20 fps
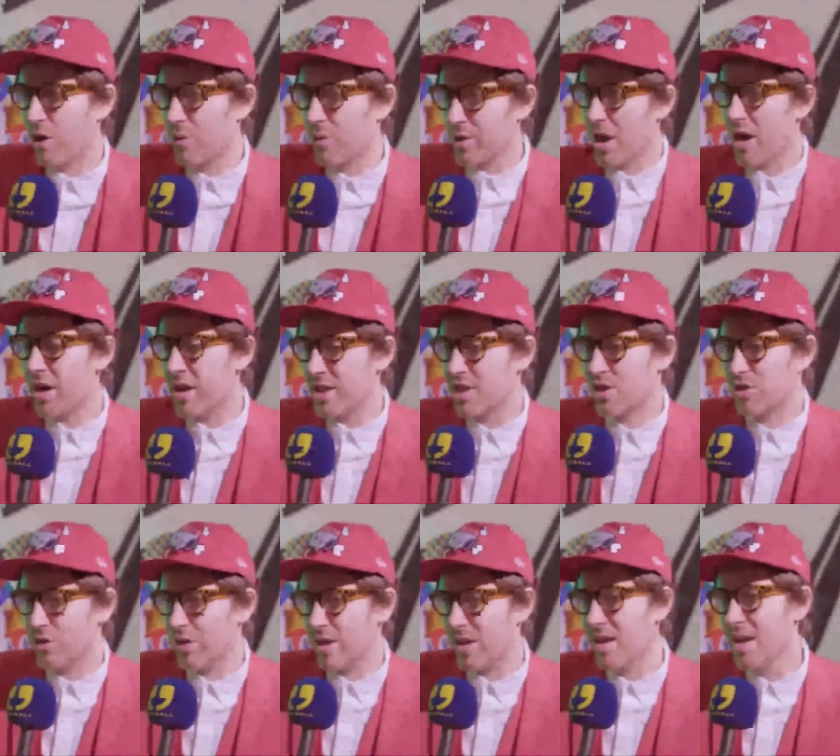with art
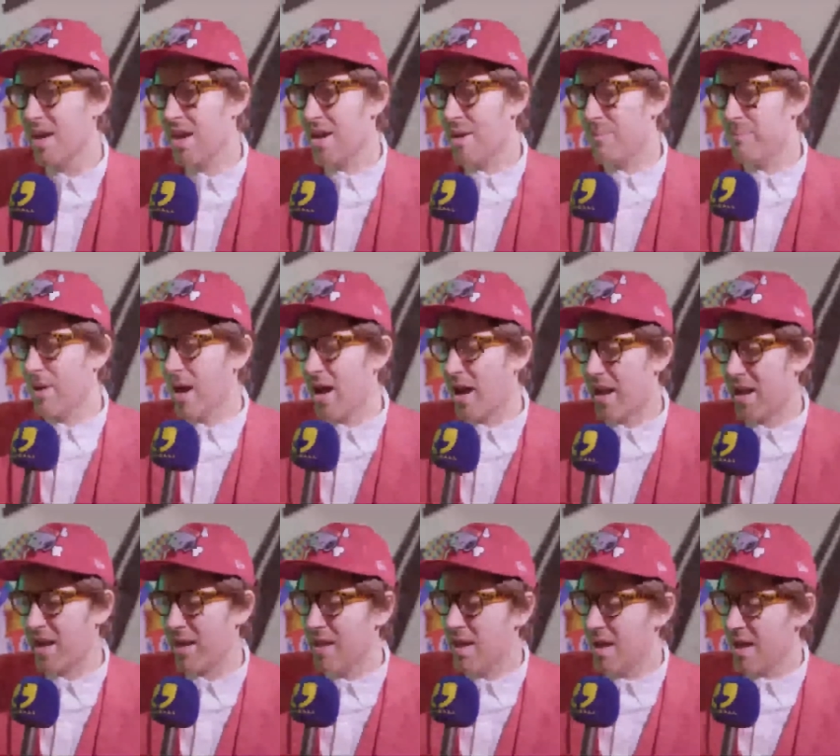history,
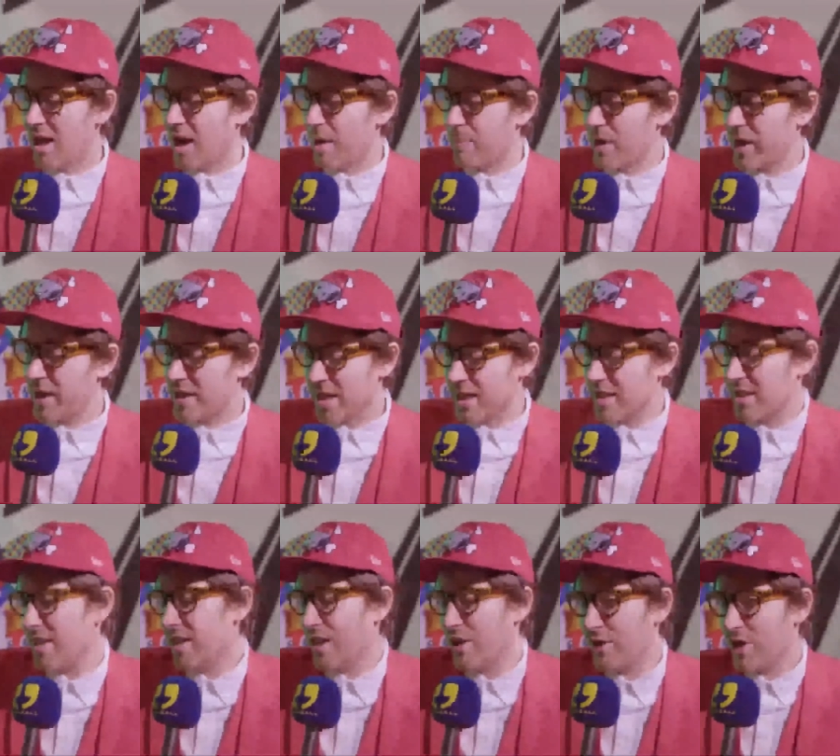my ability as an
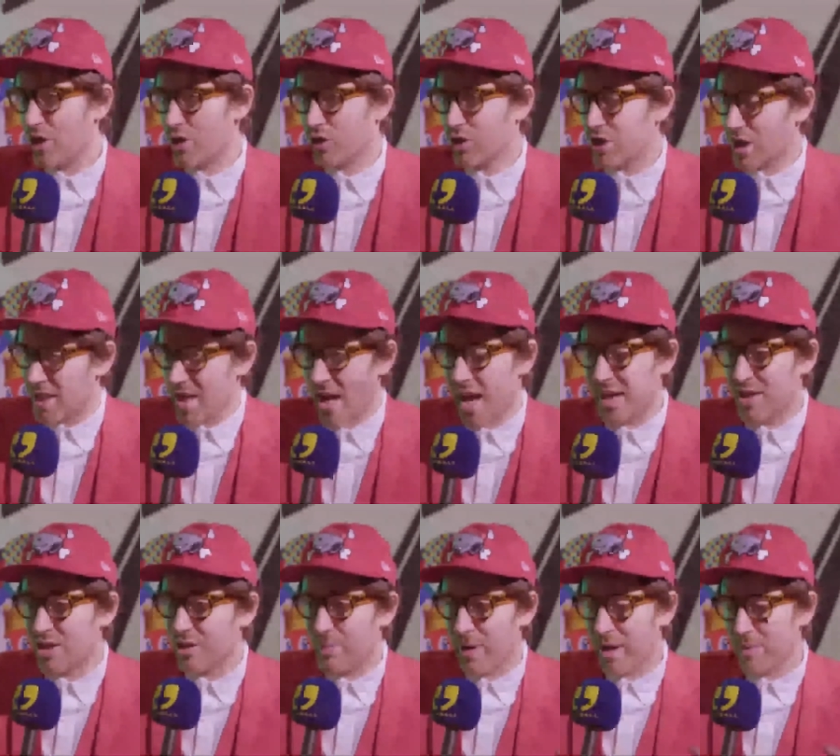individual today to
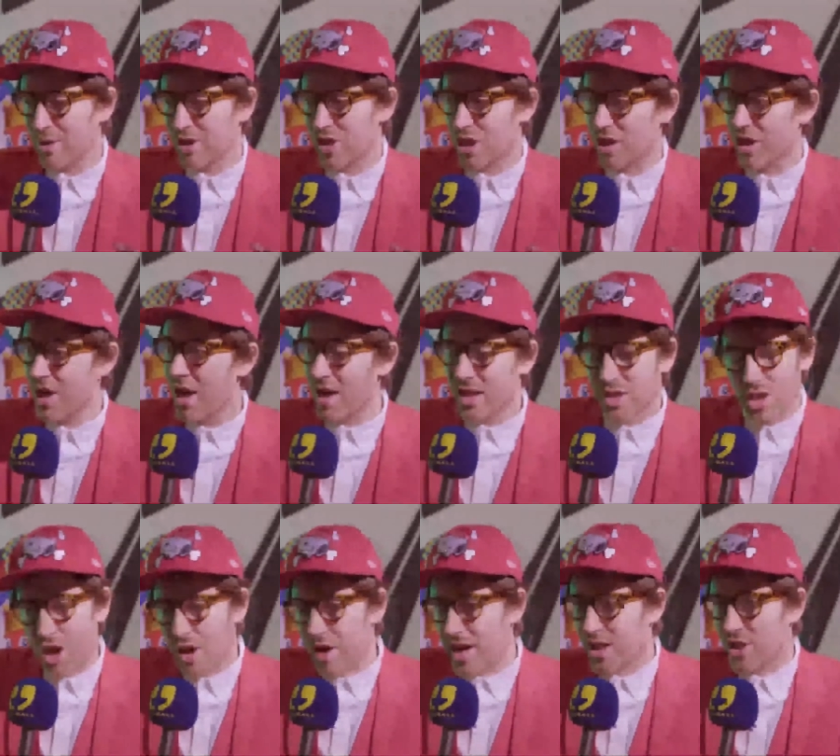be able to
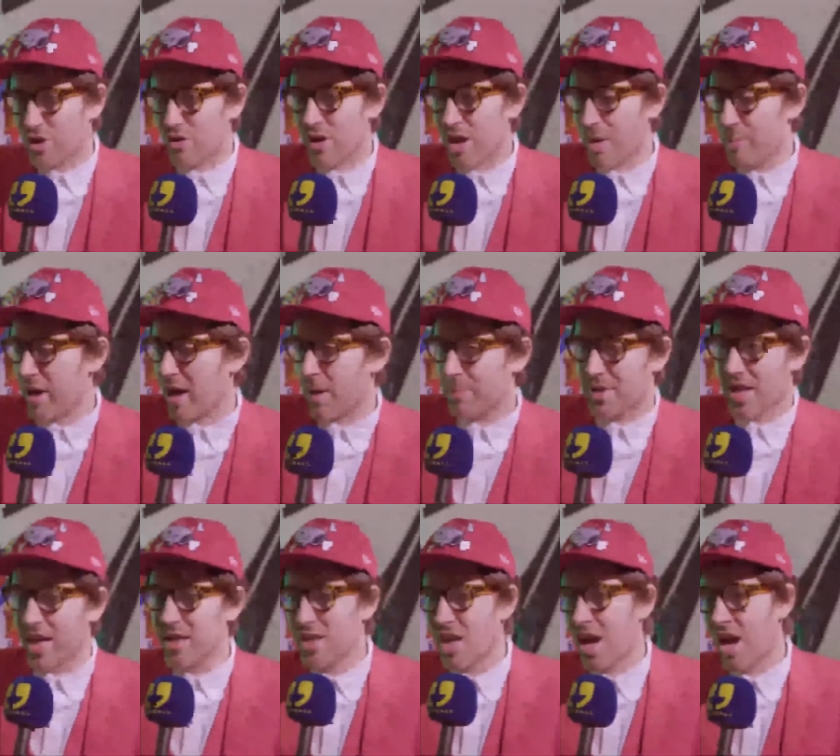turn history a bit upside
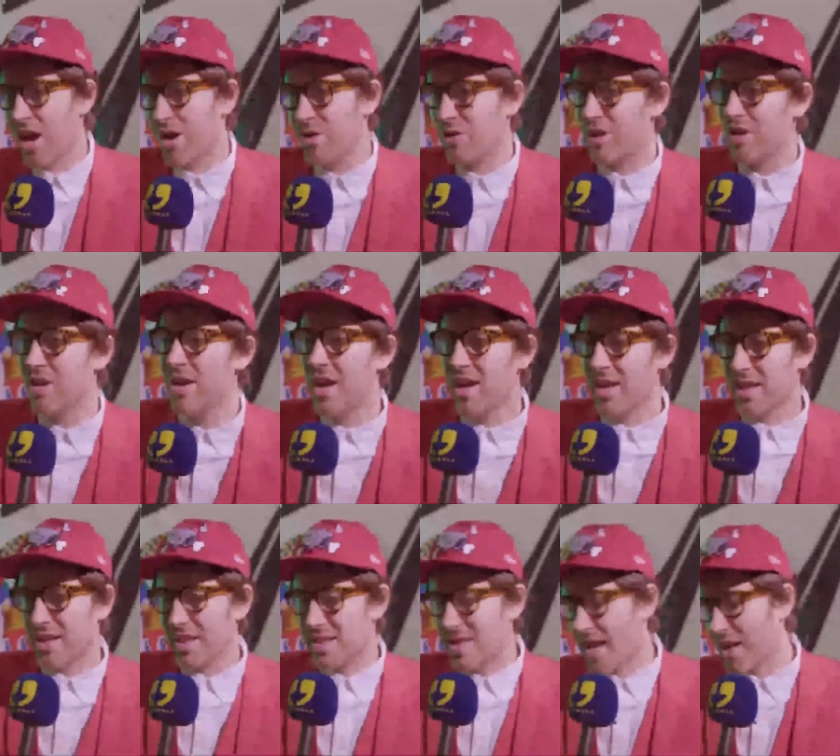down and
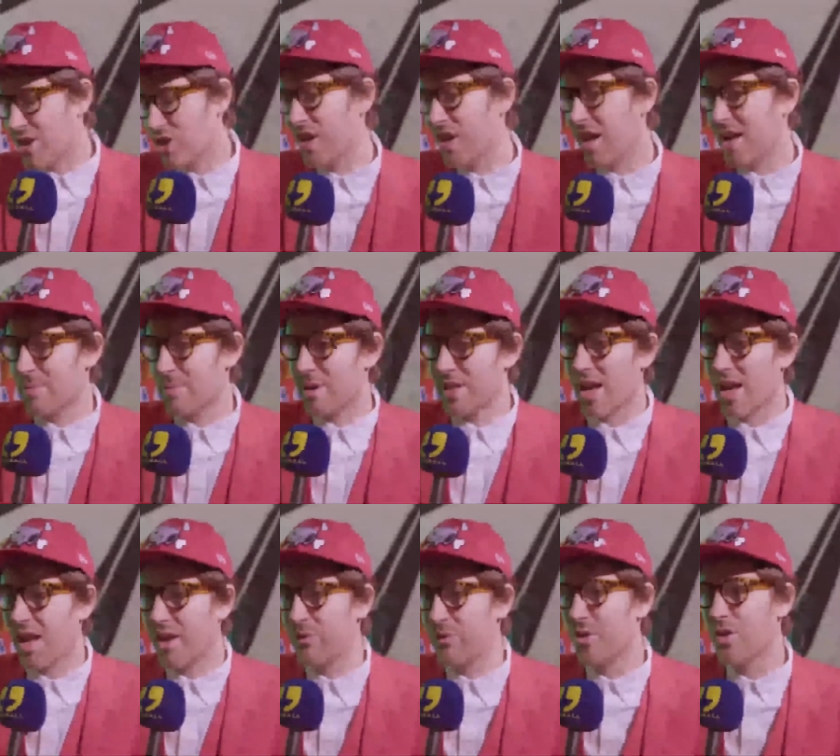contextualize
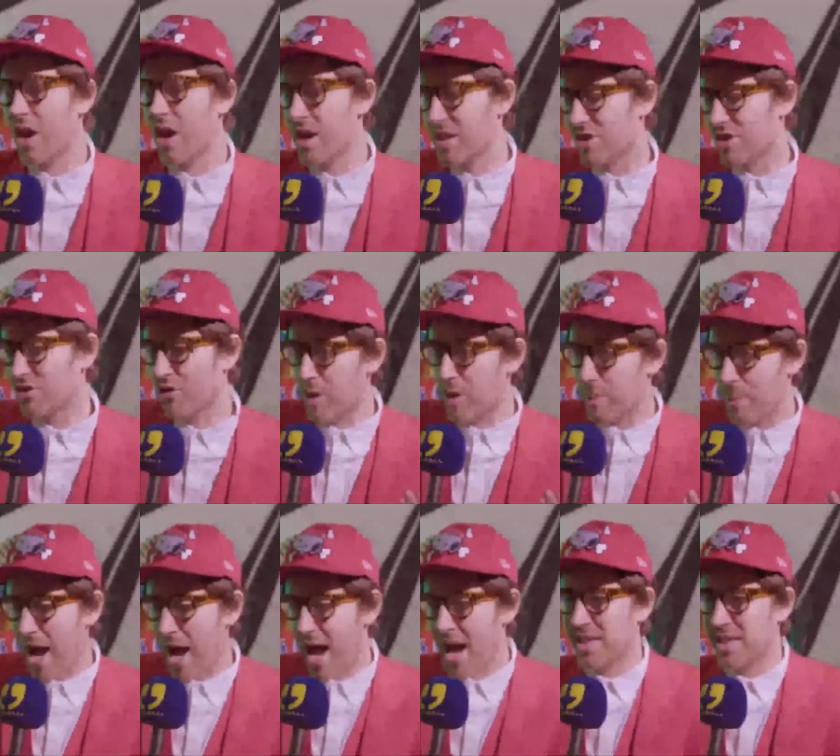myself with artists from the
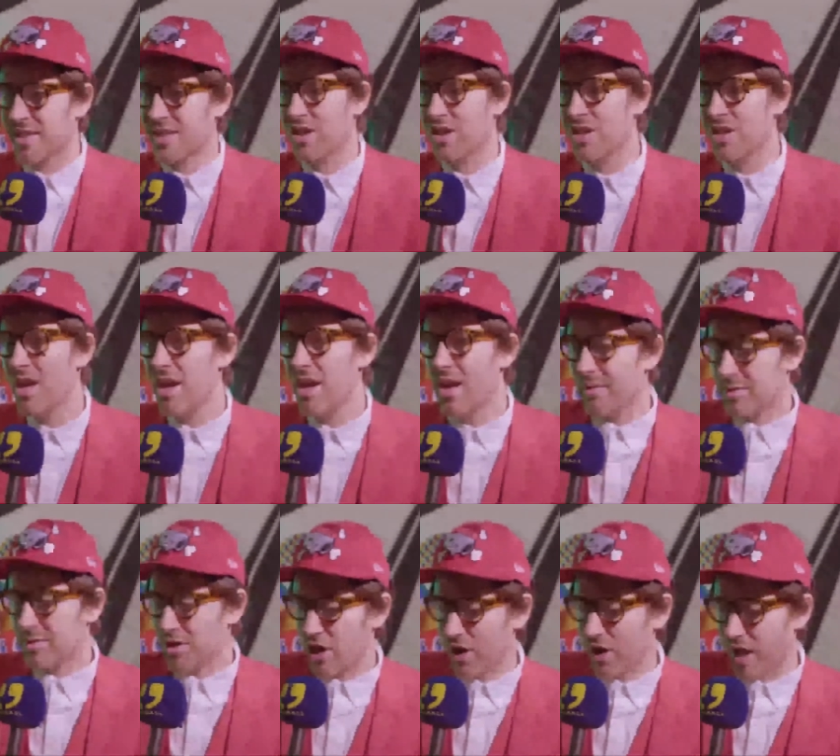past and
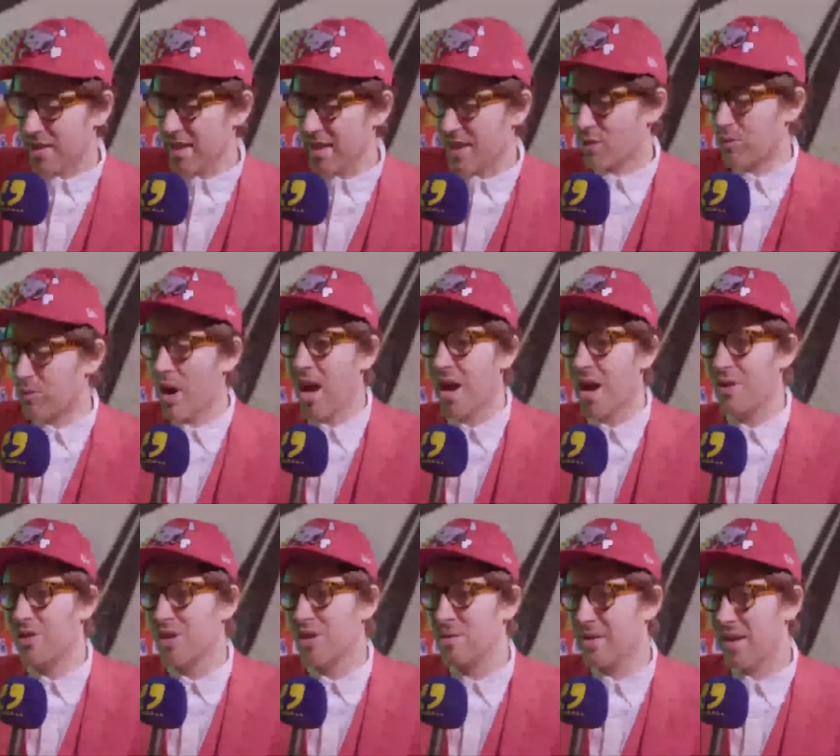turn ideas around
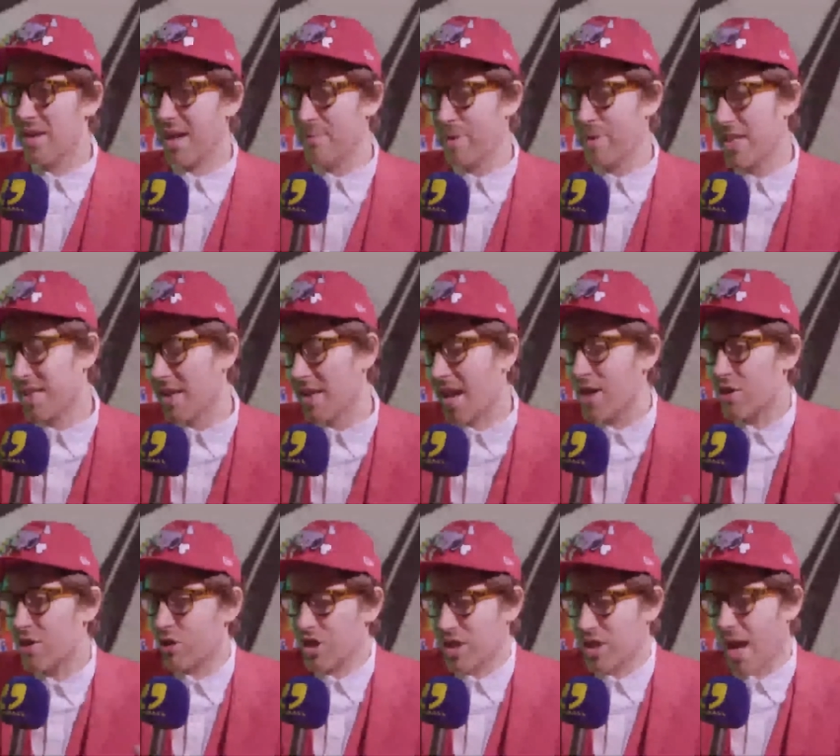and basically enter
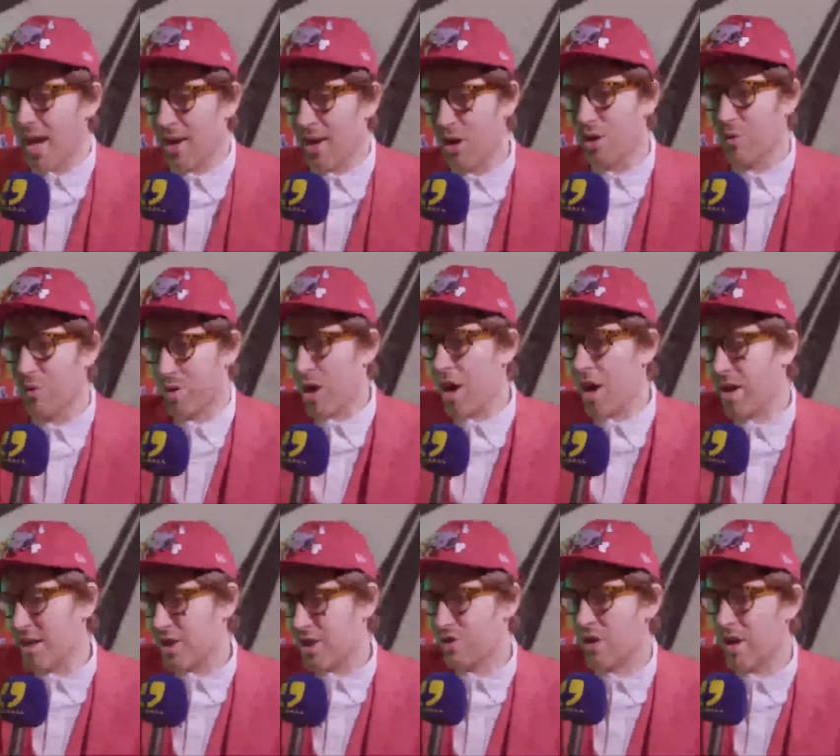a dialogue with art
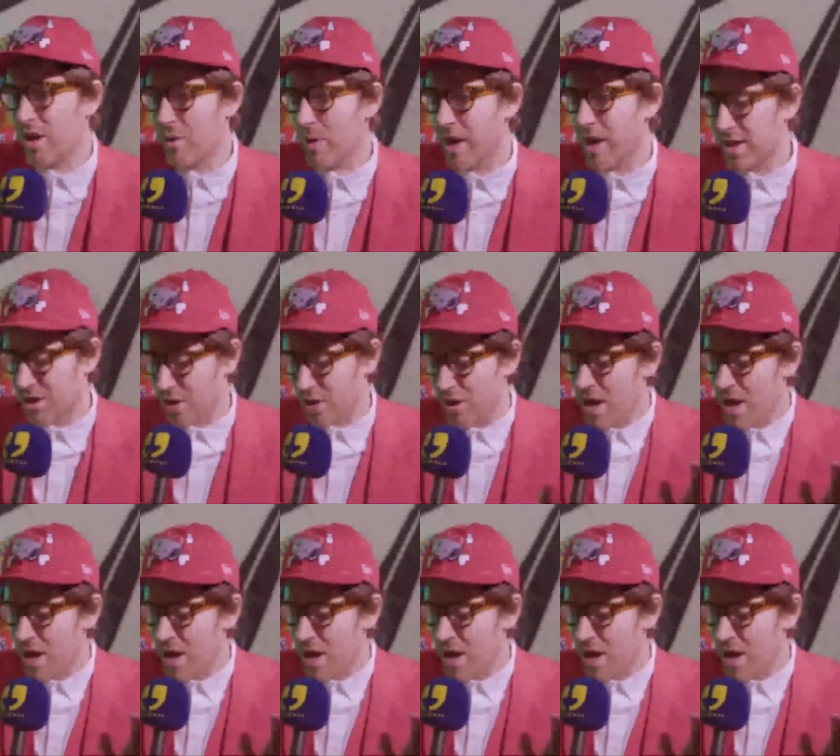history in a way. So